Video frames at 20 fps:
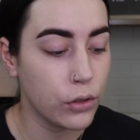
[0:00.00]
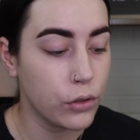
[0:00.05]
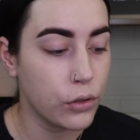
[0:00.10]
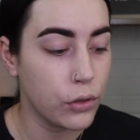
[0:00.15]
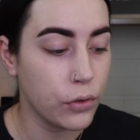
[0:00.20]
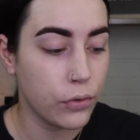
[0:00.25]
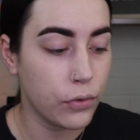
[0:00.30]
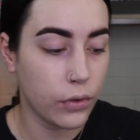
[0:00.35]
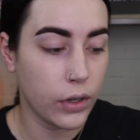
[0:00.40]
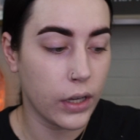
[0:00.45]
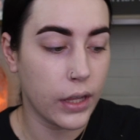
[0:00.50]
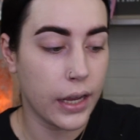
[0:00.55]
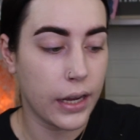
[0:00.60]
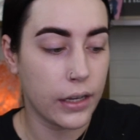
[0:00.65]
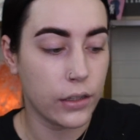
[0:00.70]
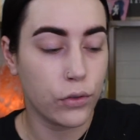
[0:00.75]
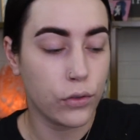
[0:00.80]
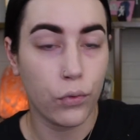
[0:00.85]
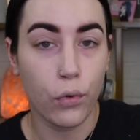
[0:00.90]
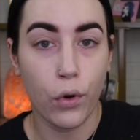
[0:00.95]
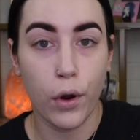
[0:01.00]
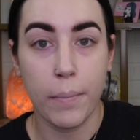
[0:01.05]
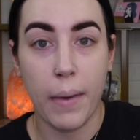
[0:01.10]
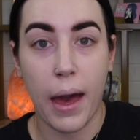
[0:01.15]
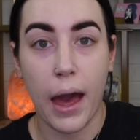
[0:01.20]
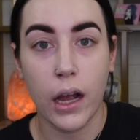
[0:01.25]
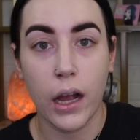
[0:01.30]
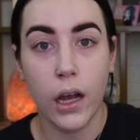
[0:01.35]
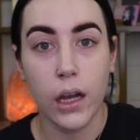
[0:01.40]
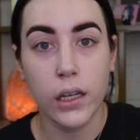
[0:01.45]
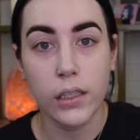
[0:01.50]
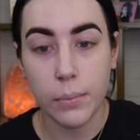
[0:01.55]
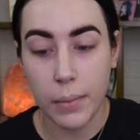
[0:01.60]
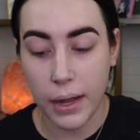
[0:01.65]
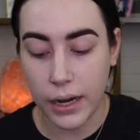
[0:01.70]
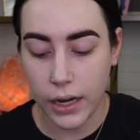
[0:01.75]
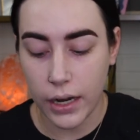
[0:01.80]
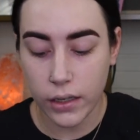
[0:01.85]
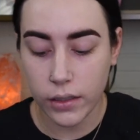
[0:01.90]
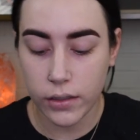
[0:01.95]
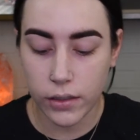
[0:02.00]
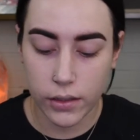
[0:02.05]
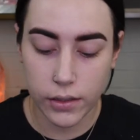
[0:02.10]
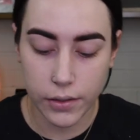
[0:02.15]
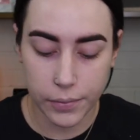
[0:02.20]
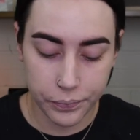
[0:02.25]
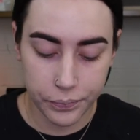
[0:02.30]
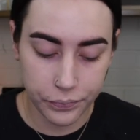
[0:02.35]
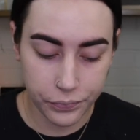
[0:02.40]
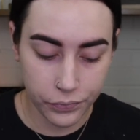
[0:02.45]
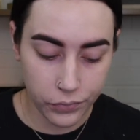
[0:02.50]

to freelance for MAC Cosmetics.